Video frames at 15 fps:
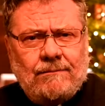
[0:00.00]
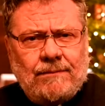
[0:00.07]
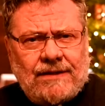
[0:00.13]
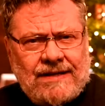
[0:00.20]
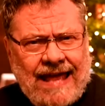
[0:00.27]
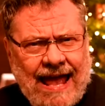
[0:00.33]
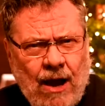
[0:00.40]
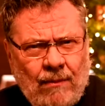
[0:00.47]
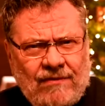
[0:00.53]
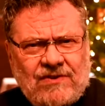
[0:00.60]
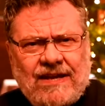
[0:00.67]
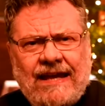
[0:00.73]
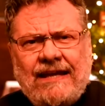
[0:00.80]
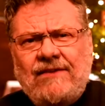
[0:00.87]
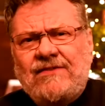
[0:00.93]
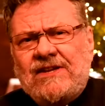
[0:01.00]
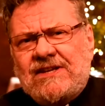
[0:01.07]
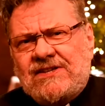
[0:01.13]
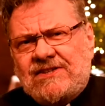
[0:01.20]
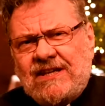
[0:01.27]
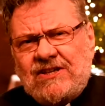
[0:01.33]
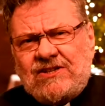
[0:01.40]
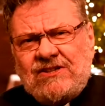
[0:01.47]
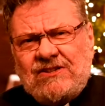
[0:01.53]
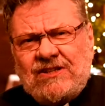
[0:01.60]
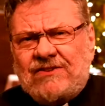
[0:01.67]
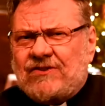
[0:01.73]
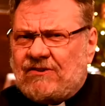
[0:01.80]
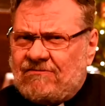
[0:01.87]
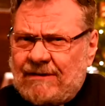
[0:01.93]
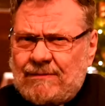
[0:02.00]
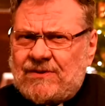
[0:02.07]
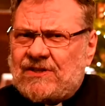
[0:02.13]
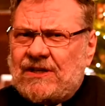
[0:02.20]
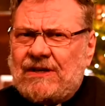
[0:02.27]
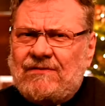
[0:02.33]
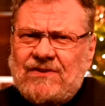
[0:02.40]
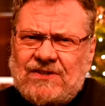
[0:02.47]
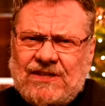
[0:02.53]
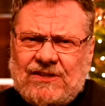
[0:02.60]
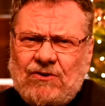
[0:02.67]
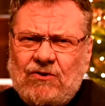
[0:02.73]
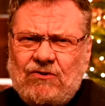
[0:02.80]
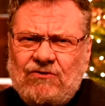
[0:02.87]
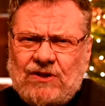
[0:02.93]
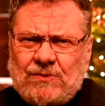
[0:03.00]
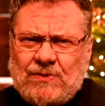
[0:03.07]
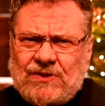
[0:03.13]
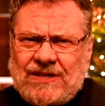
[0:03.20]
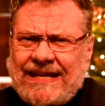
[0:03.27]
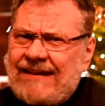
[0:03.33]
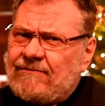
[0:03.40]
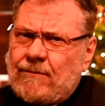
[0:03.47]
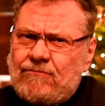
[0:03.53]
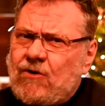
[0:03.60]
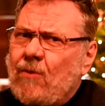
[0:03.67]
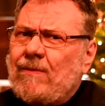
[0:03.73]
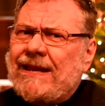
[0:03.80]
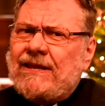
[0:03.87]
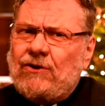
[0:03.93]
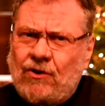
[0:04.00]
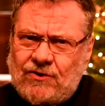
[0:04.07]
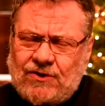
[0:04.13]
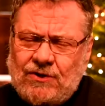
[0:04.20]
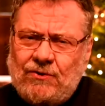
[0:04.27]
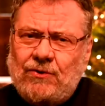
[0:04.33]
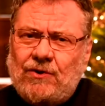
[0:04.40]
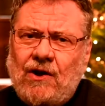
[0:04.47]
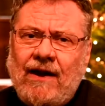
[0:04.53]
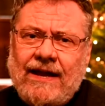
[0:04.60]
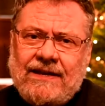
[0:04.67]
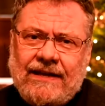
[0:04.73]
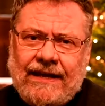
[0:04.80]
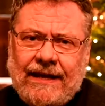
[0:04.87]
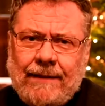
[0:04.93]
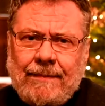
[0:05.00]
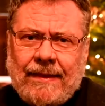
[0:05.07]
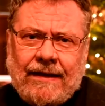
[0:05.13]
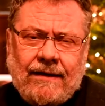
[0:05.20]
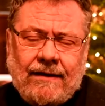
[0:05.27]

But now we've taken the decision that the crib services on Christmas Eve are probably not a good idea.